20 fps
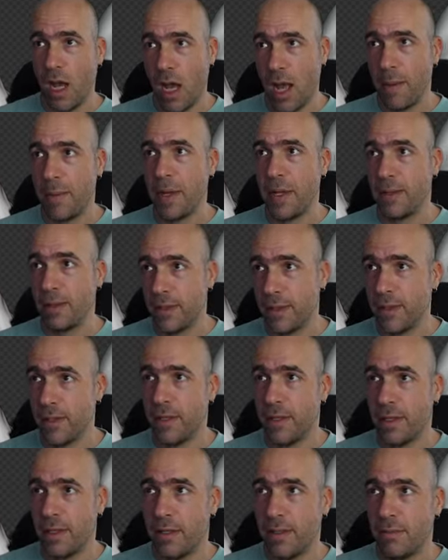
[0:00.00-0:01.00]
I mean,
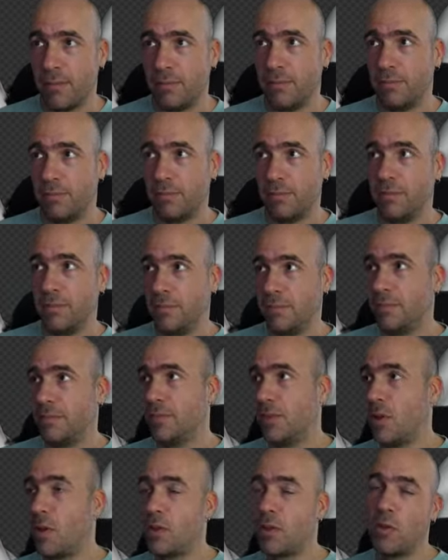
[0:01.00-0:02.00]

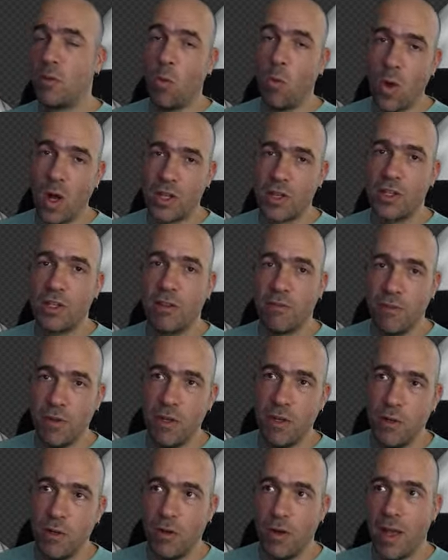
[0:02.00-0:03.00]
not watch the
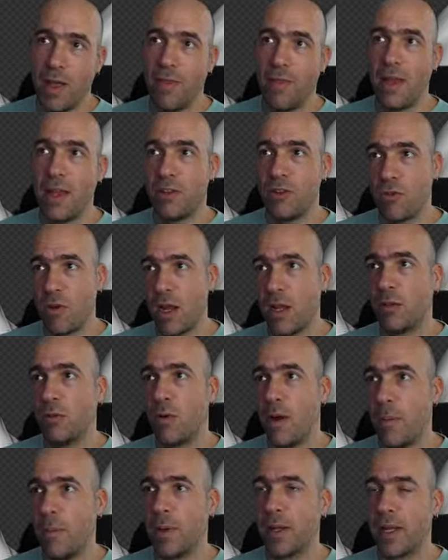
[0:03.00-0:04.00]
video and then try
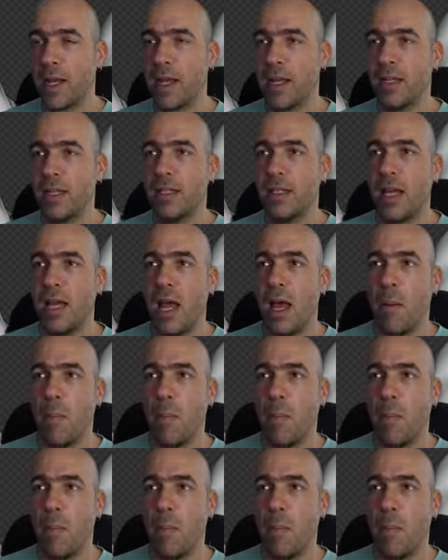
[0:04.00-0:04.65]
to replicate it,